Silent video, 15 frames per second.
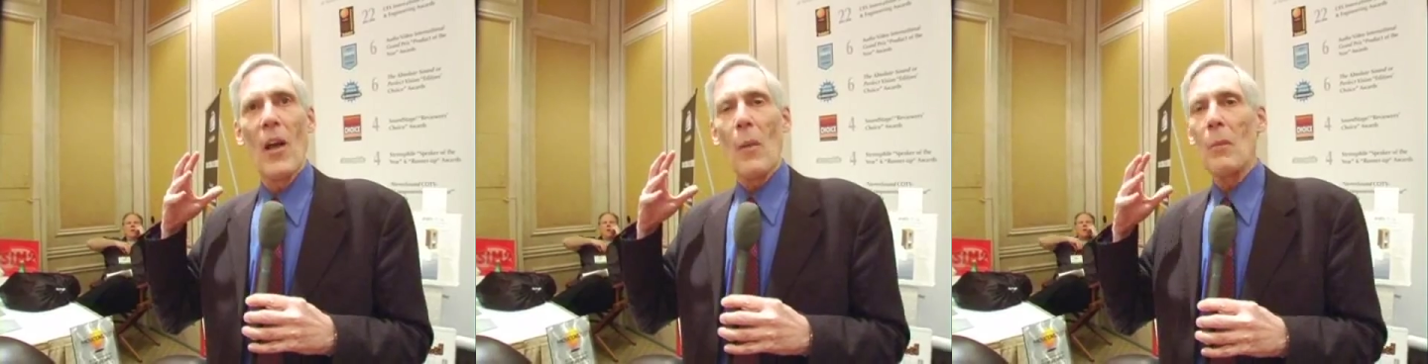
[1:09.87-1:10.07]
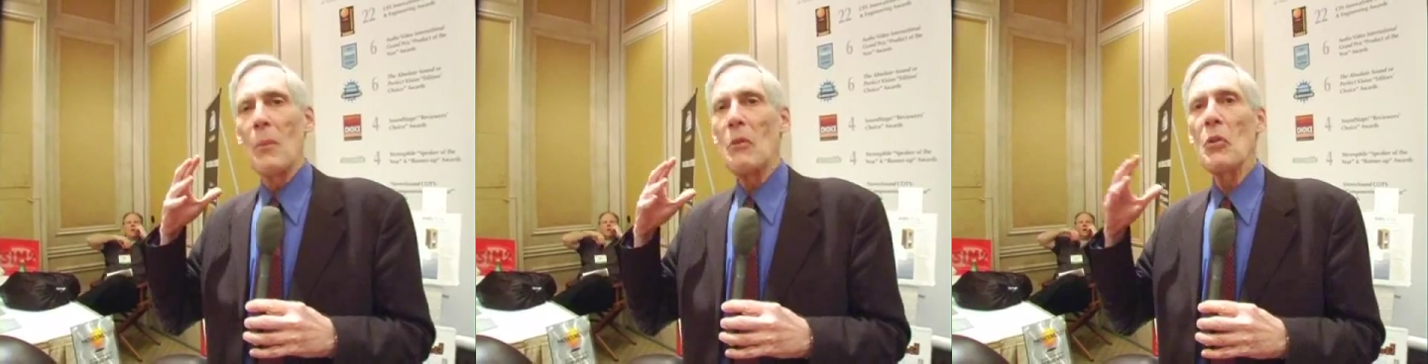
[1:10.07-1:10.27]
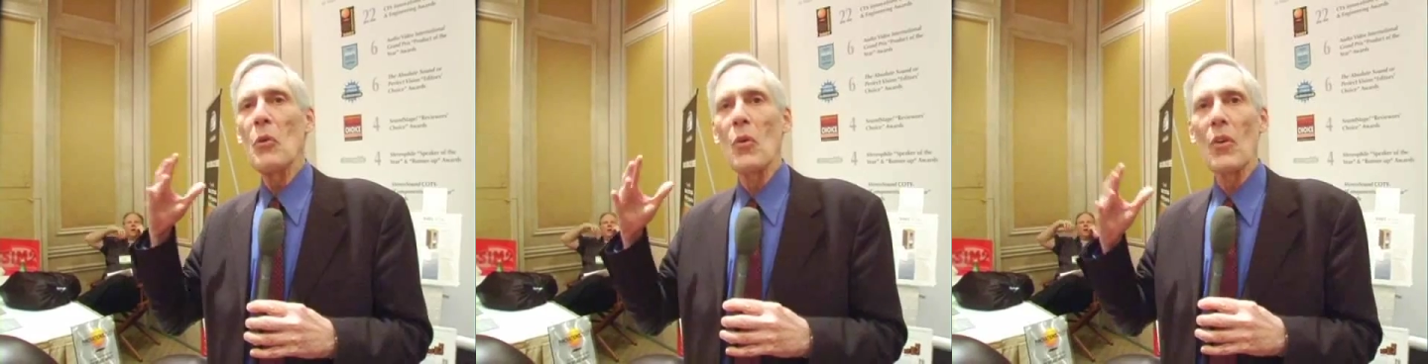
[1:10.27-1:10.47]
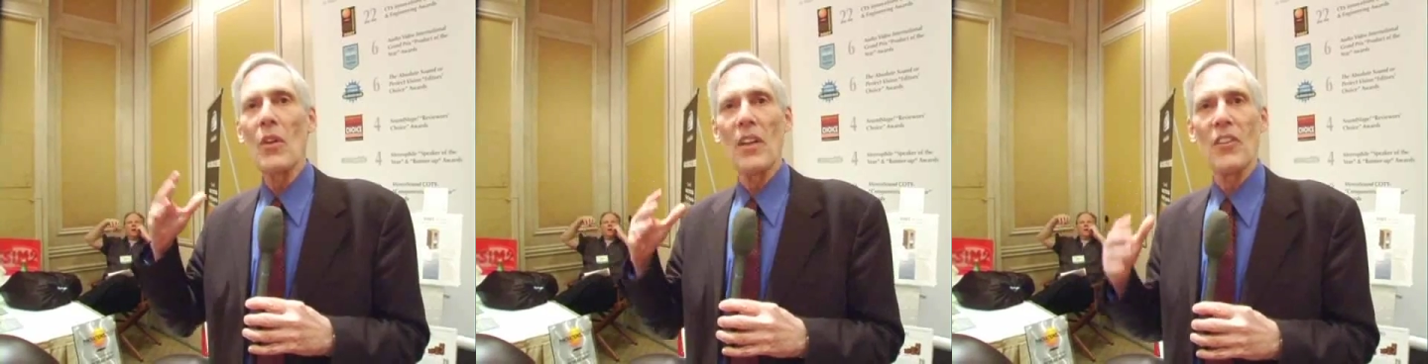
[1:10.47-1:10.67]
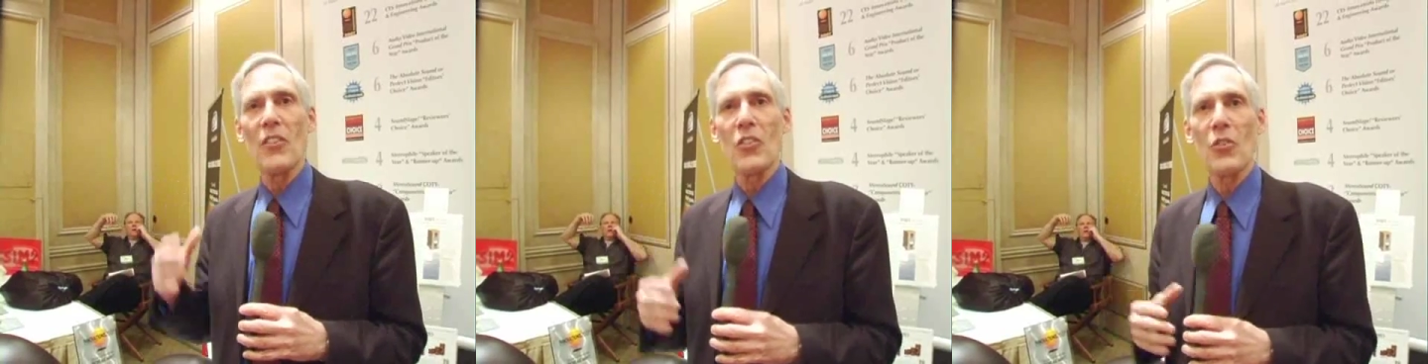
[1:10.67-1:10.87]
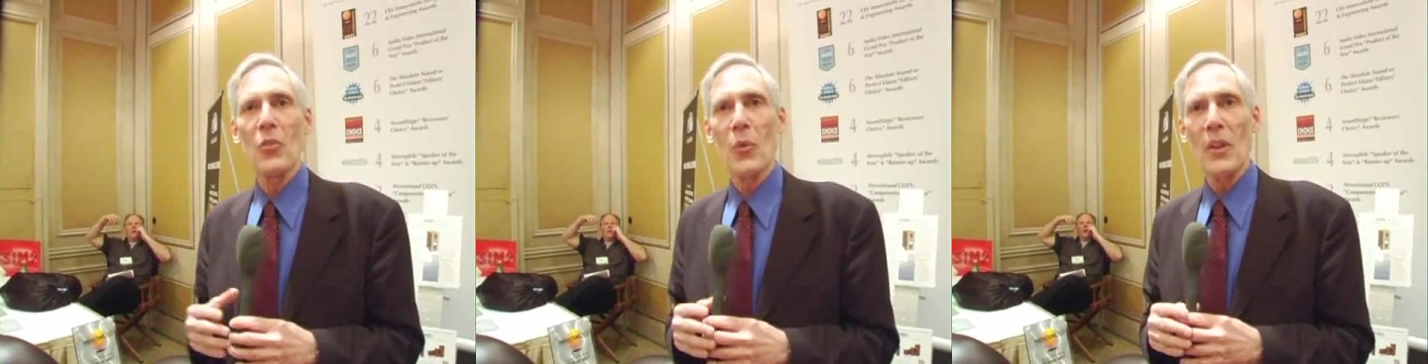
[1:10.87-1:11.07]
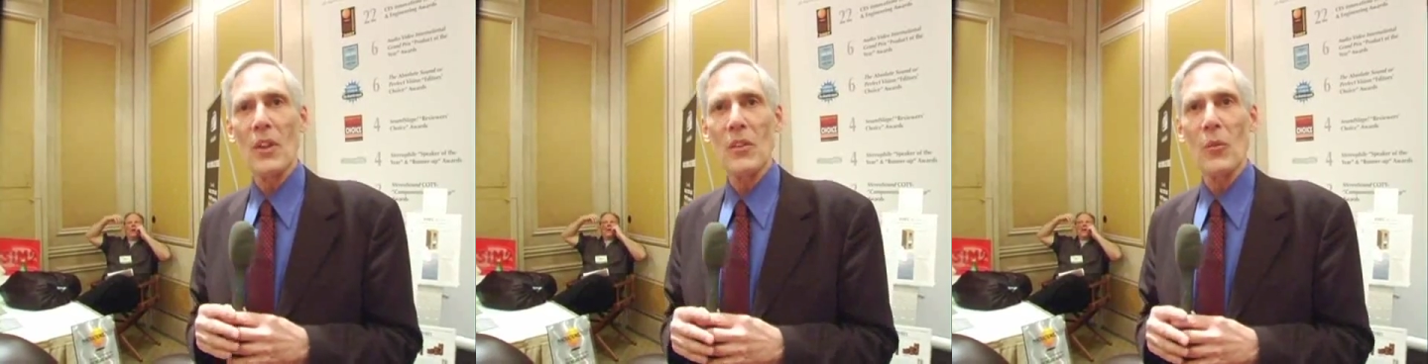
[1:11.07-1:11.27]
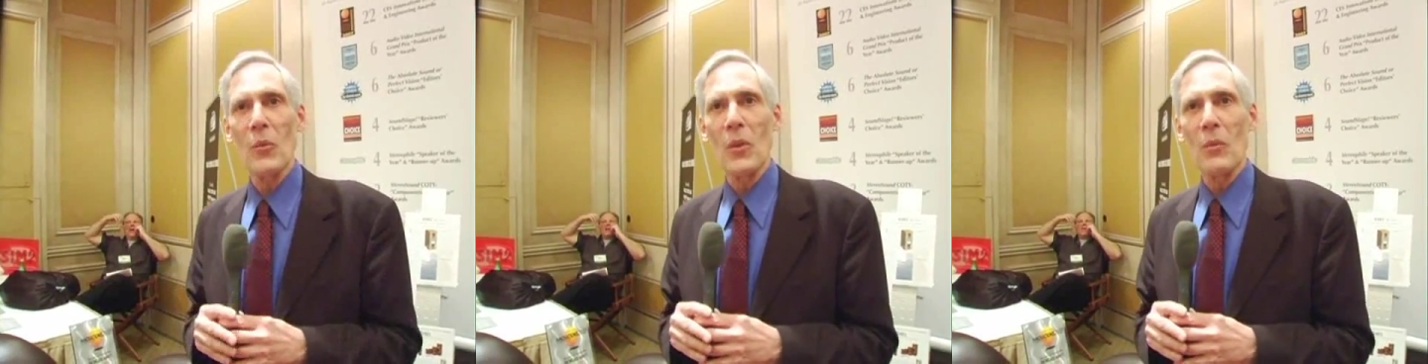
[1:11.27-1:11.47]
pure and sweet
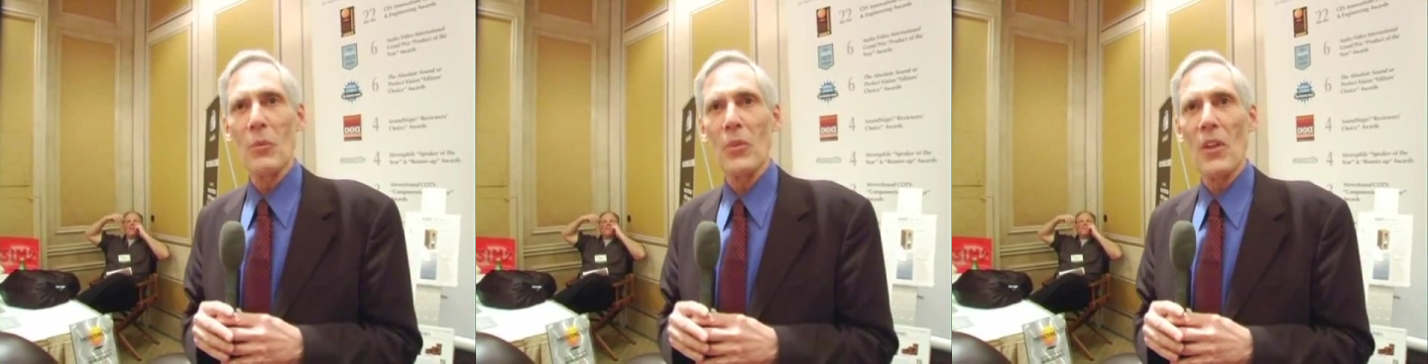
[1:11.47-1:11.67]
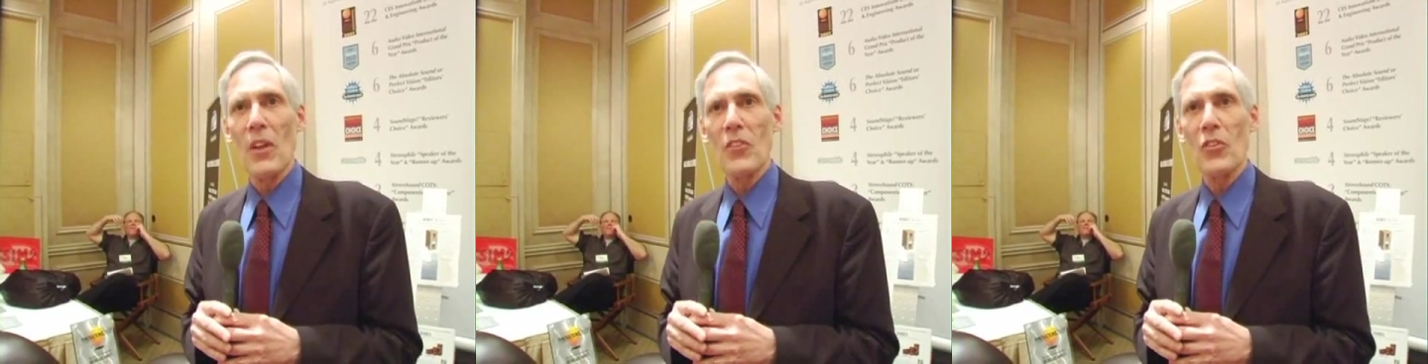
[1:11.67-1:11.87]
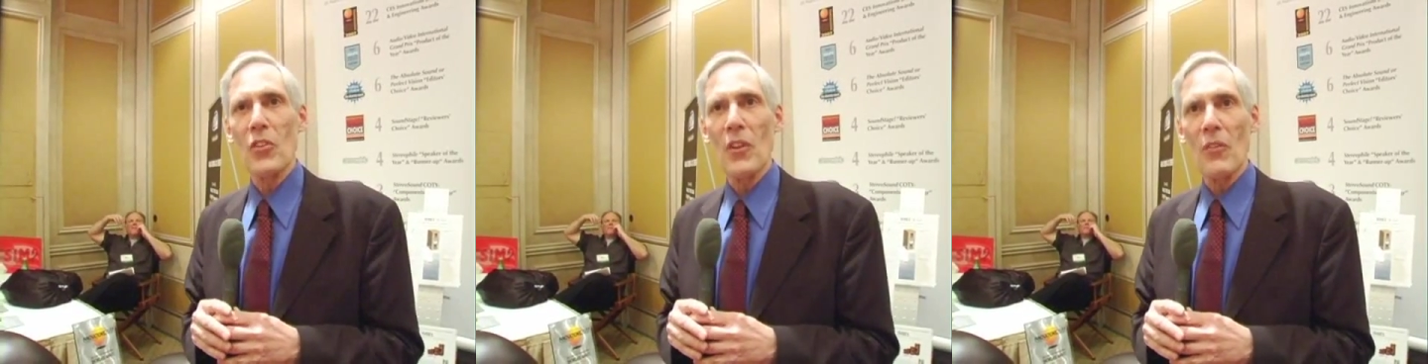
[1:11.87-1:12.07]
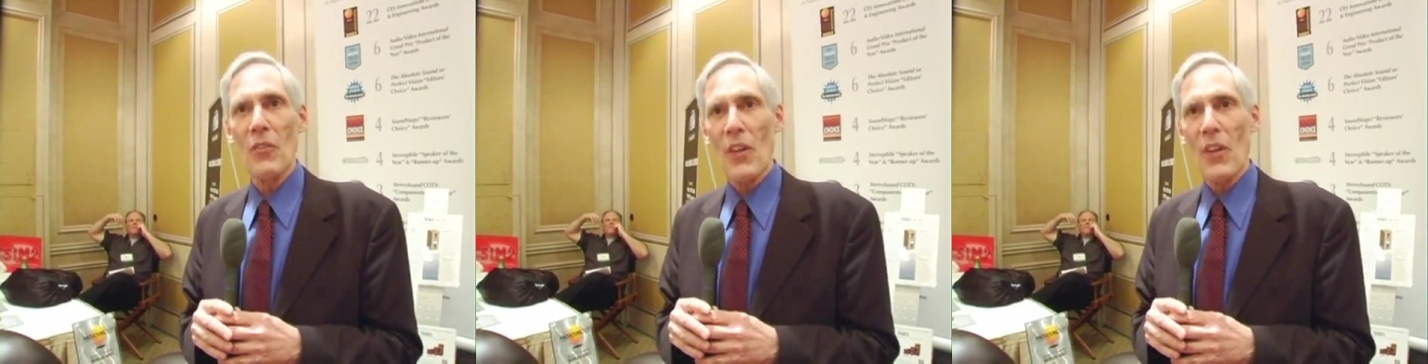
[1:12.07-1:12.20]
reproduction of